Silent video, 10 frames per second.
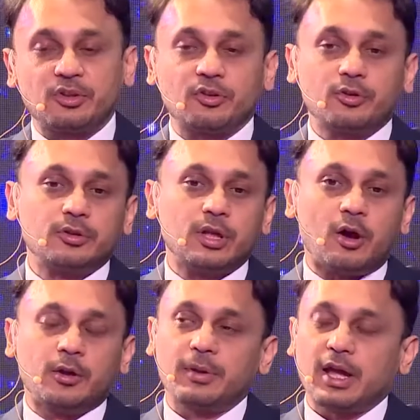Saud.
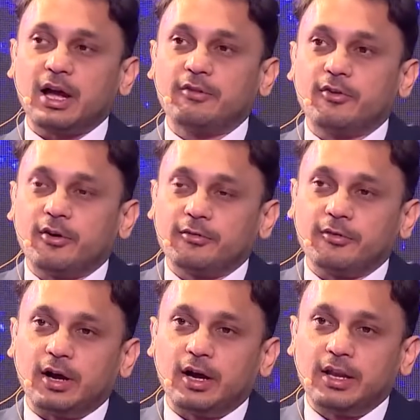On behalf of
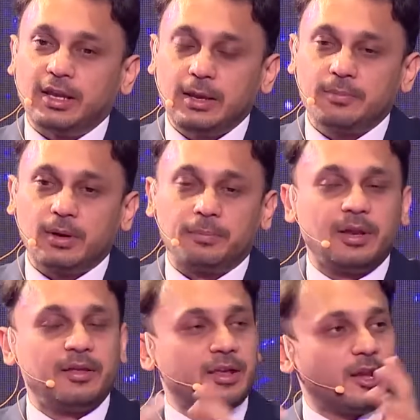LEAP,
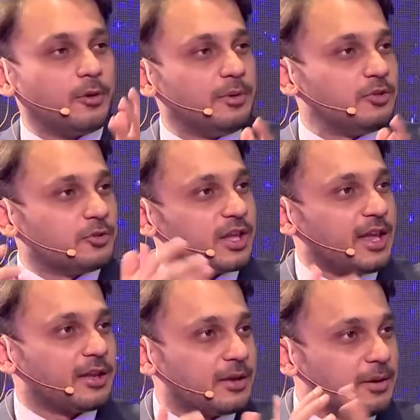please allow me to
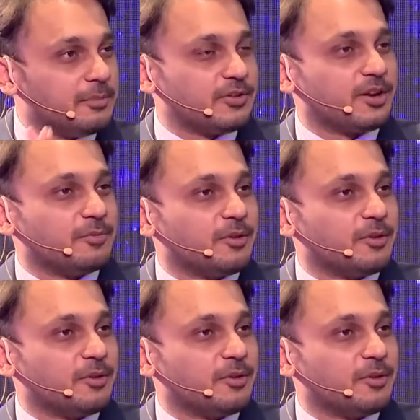thank Mr.